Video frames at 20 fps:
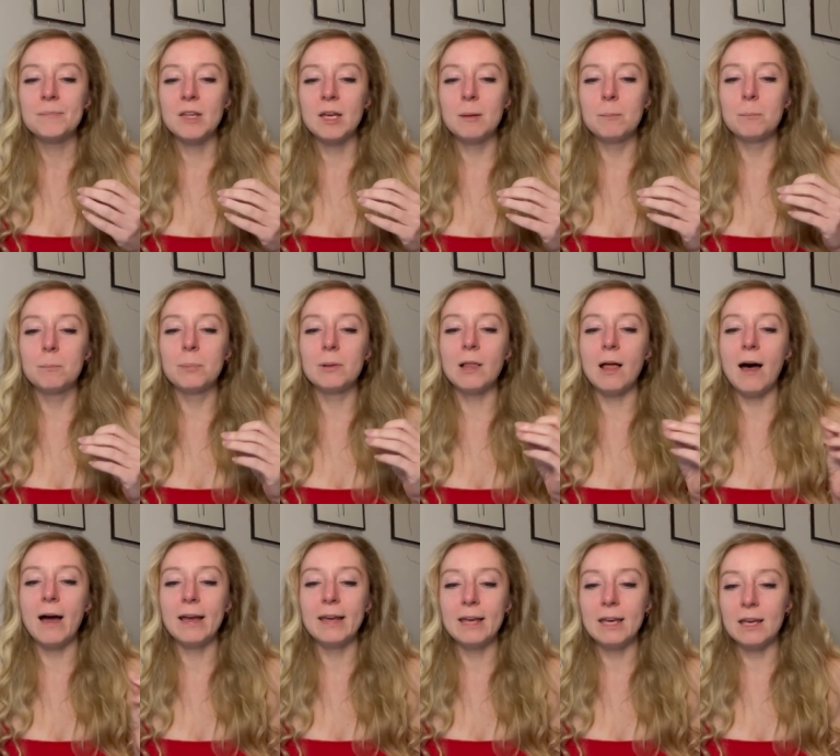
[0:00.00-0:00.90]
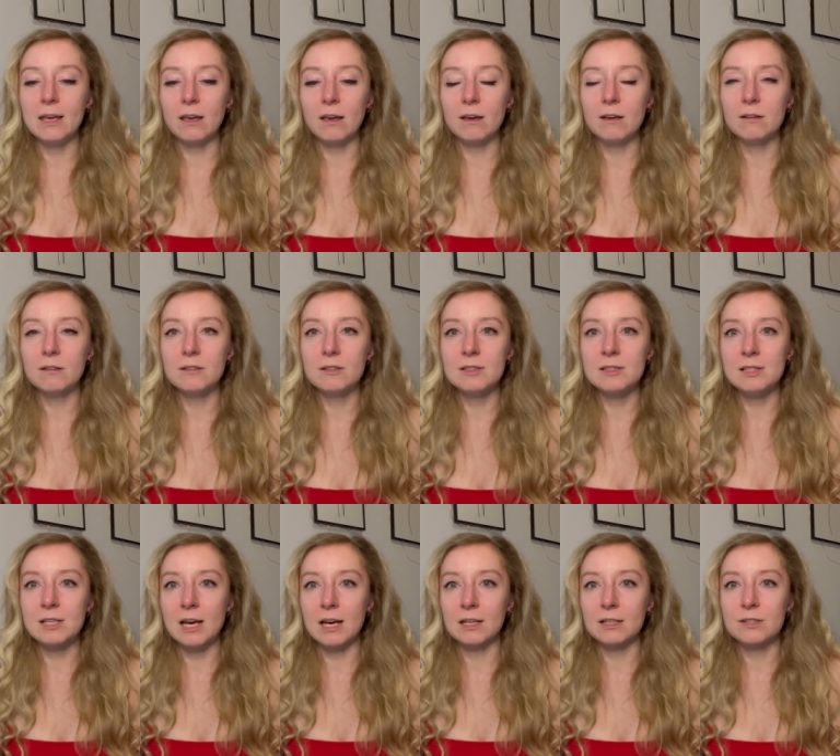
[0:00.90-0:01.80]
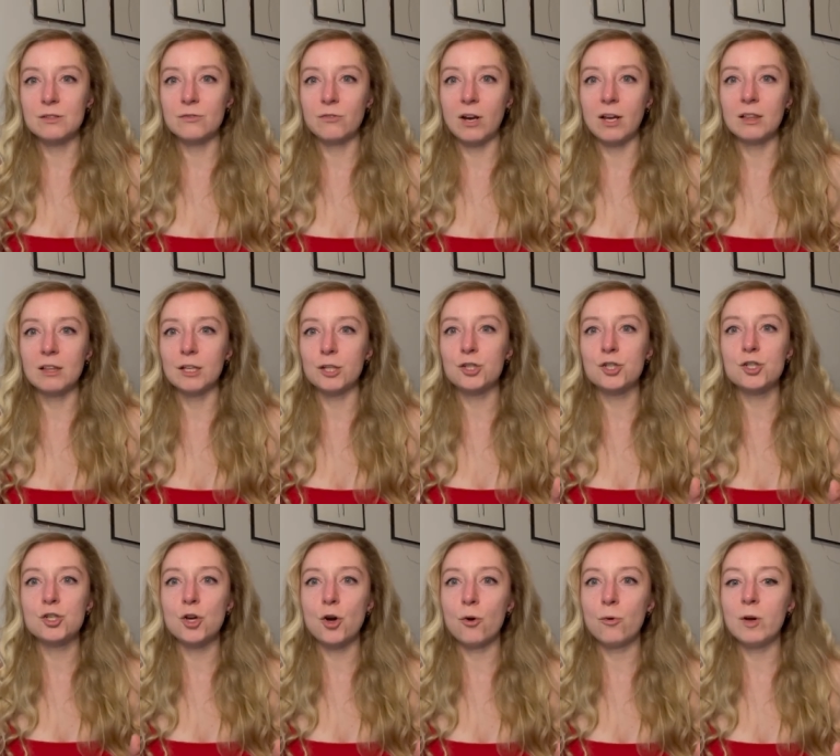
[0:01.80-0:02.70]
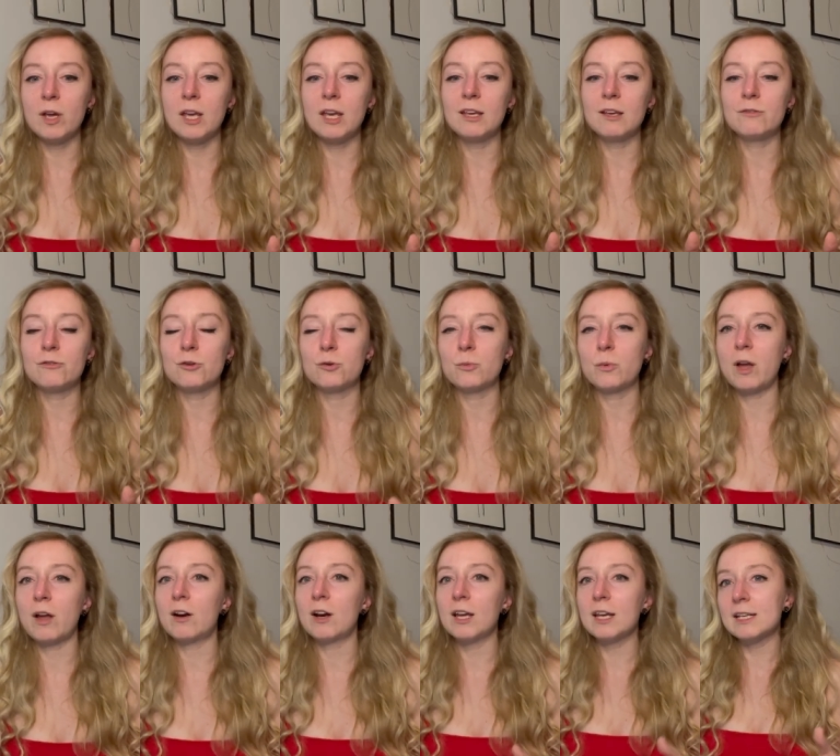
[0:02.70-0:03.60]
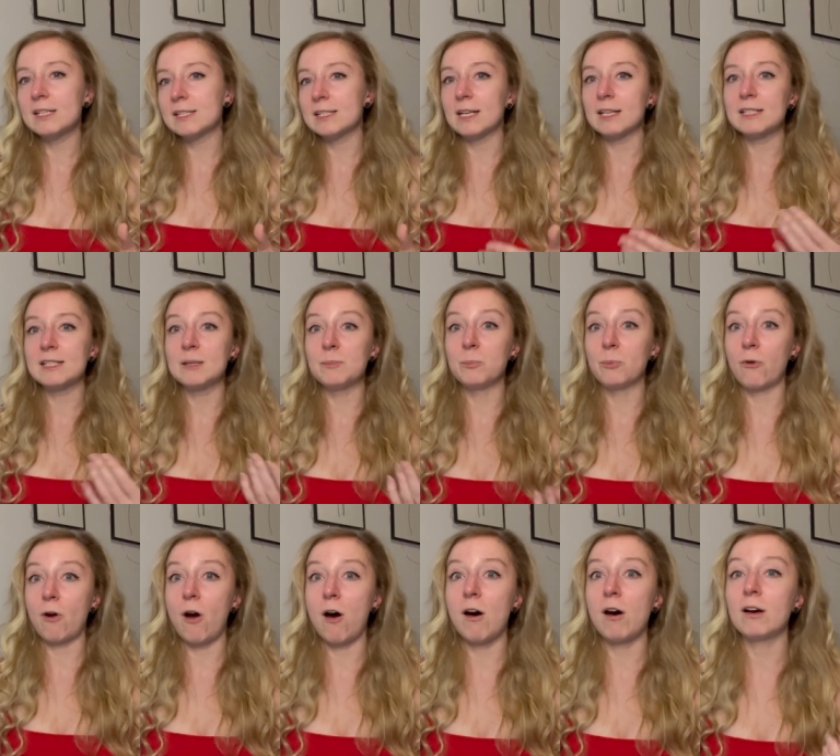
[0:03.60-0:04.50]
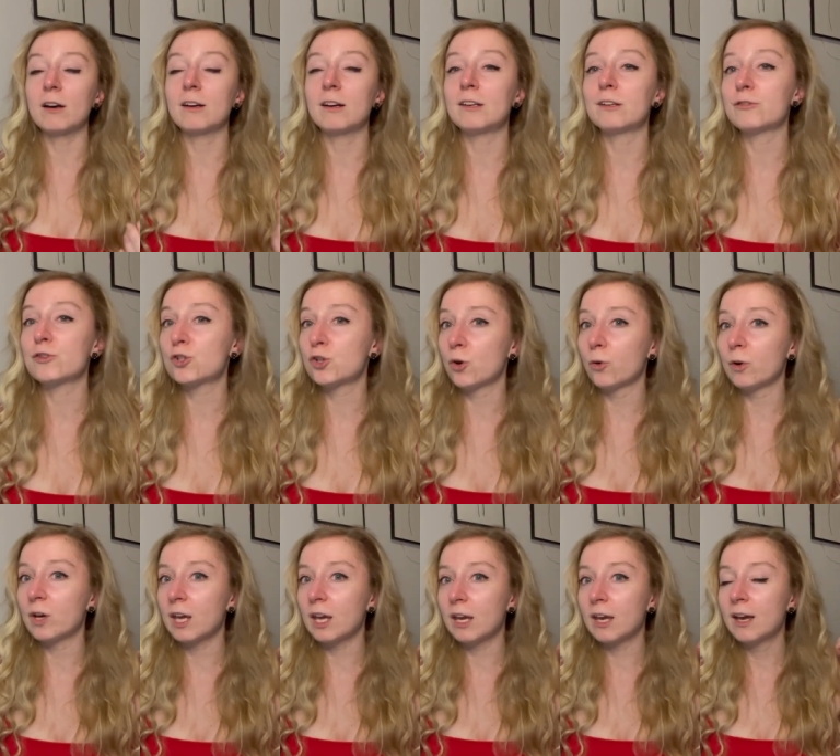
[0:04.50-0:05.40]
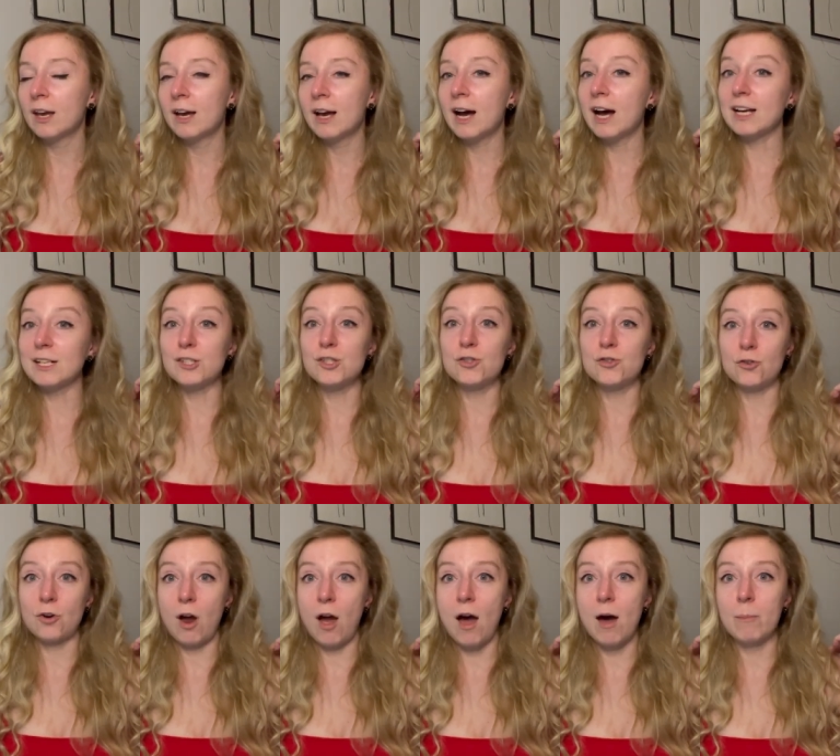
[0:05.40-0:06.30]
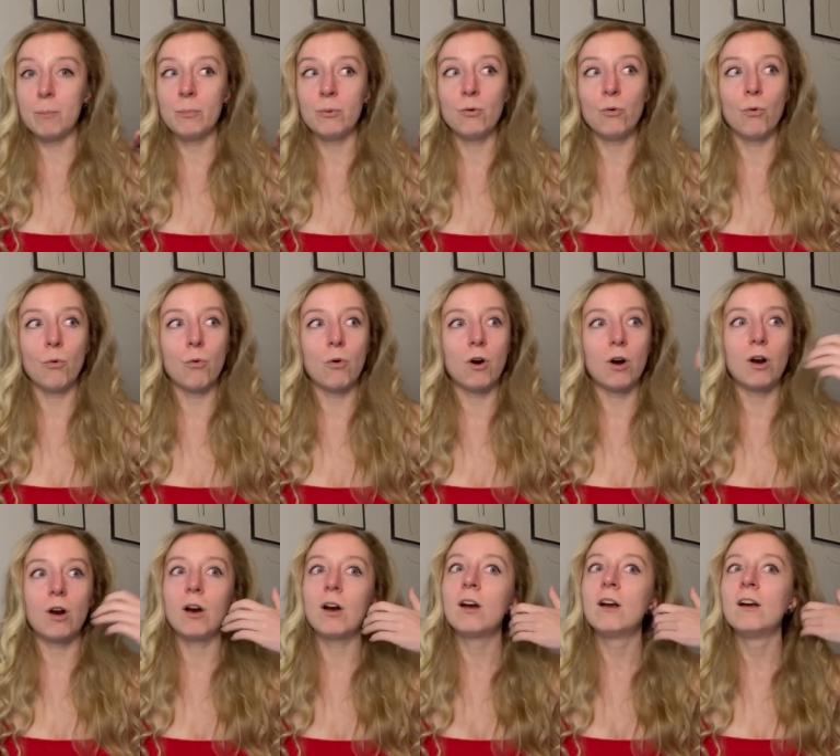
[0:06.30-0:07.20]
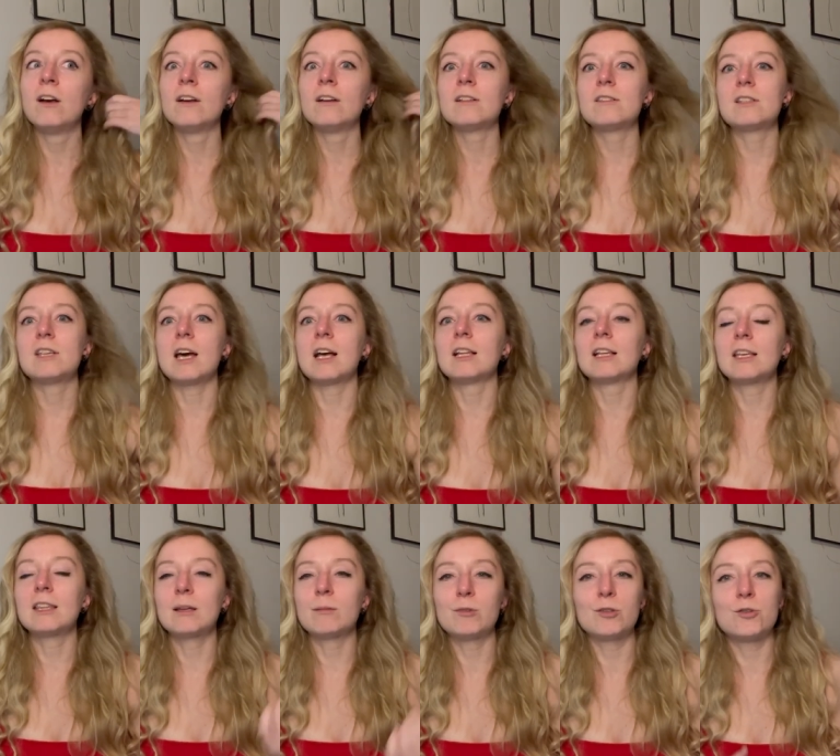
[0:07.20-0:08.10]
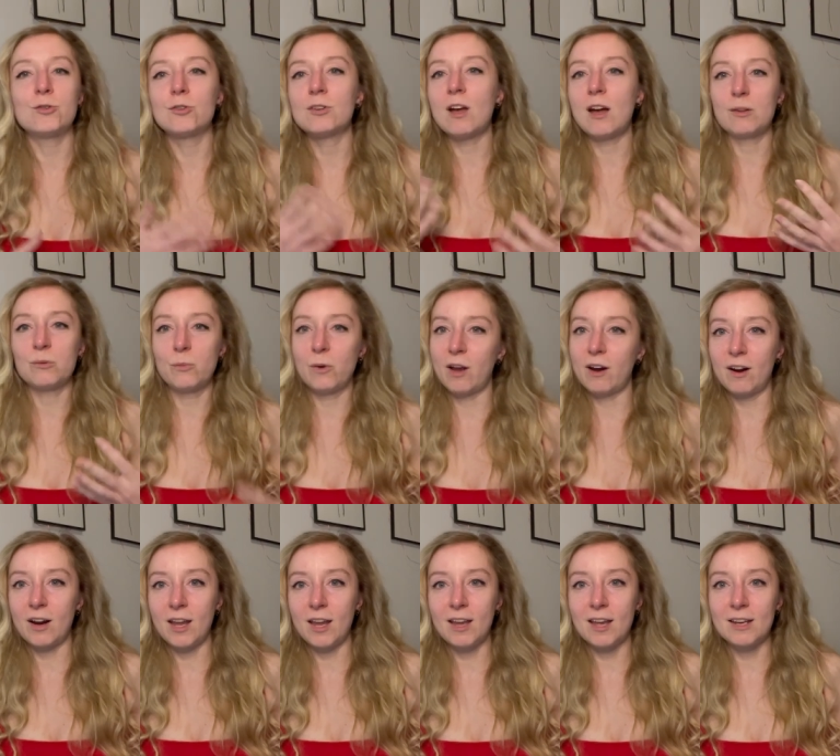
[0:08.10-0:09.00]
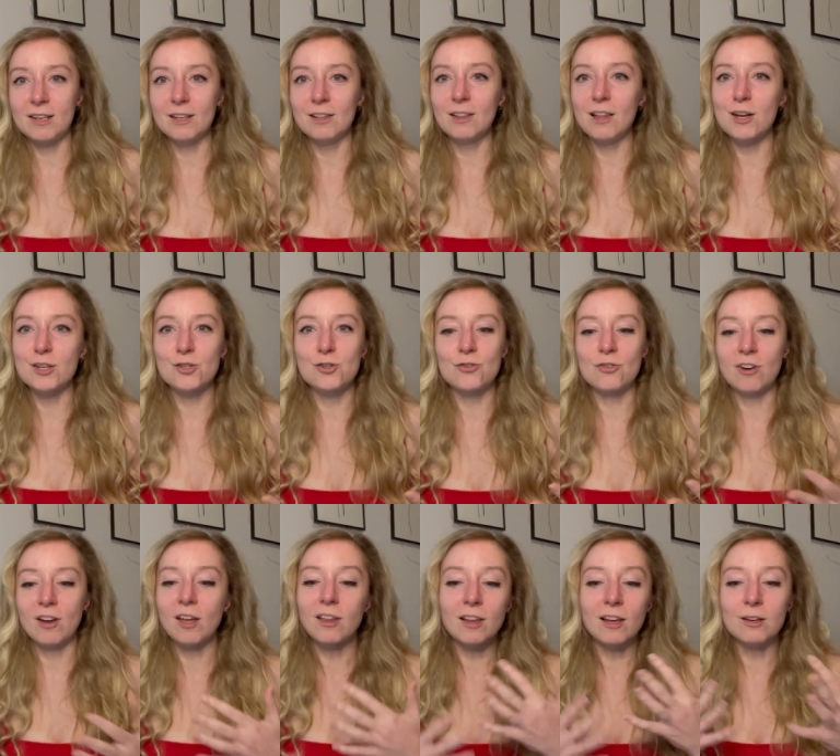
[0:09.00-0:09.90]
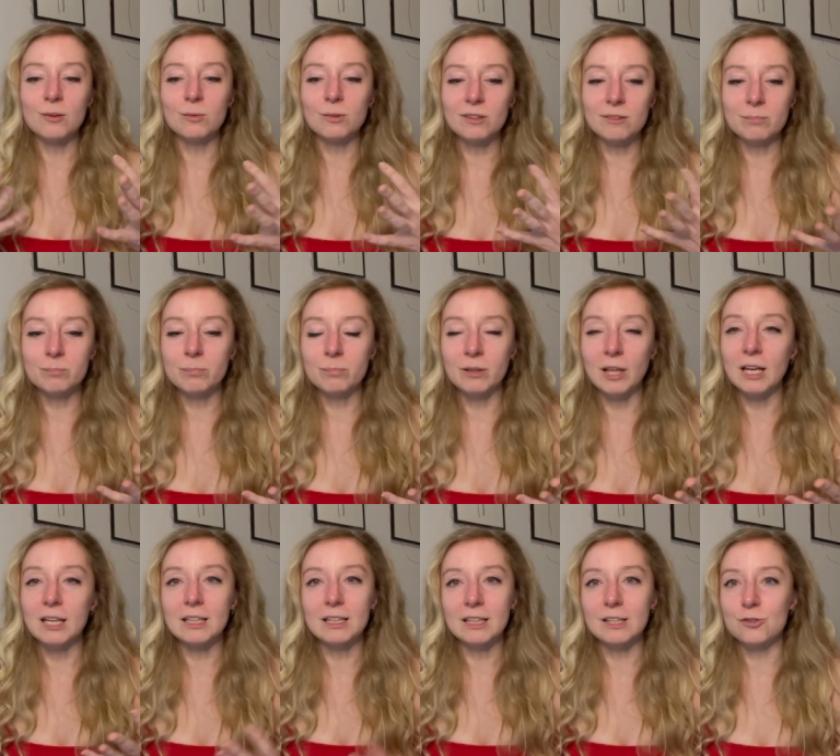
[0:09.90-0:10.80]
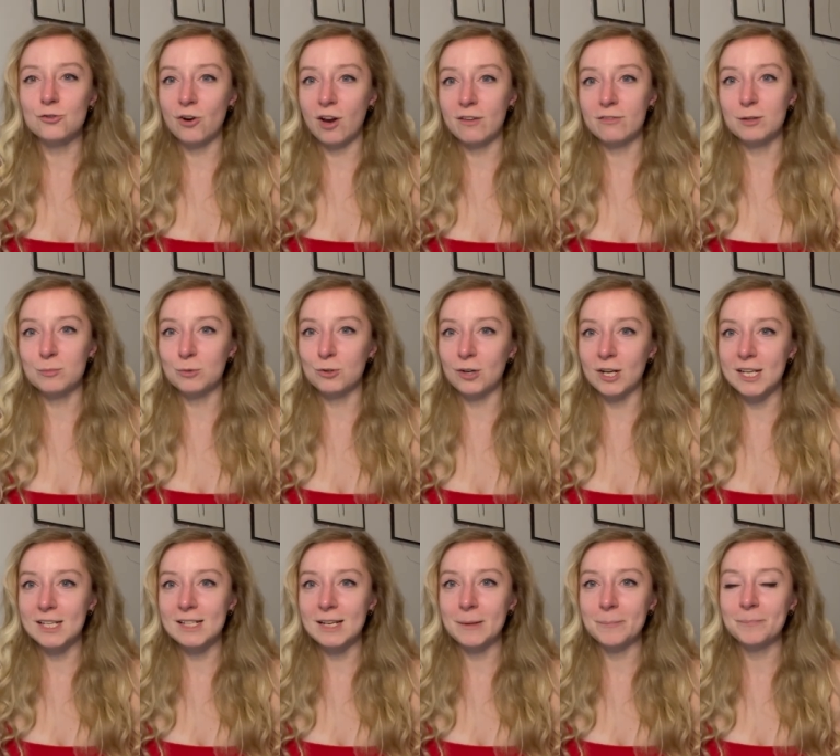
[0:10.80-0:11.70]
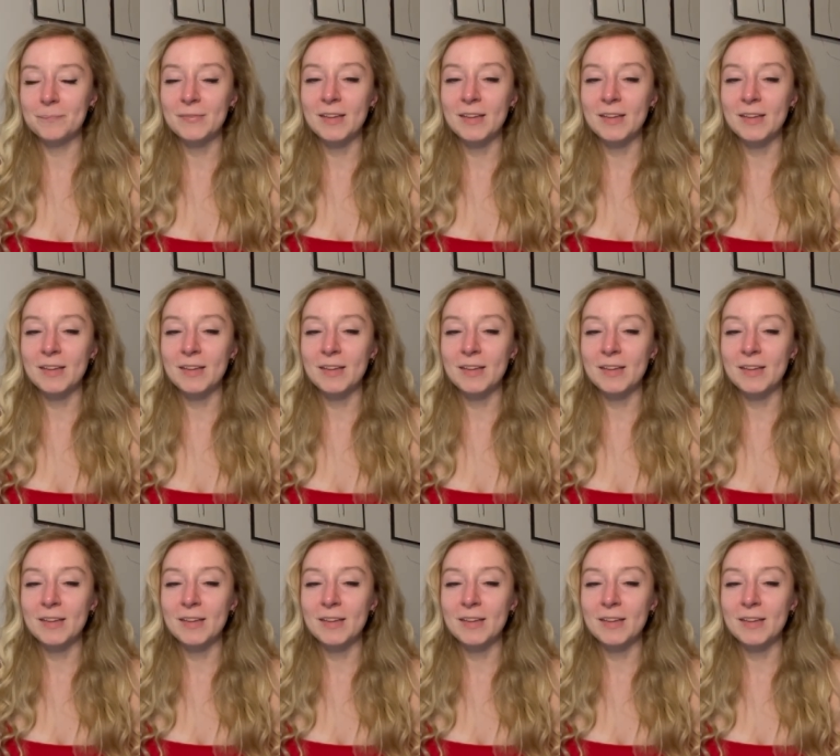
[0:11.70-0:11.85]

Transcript: implying sex, right? Like showing if you're wearing a sexy bra, kind of showing a strap or telling them that you're not wearing any lingerie like will likely drive them crazy.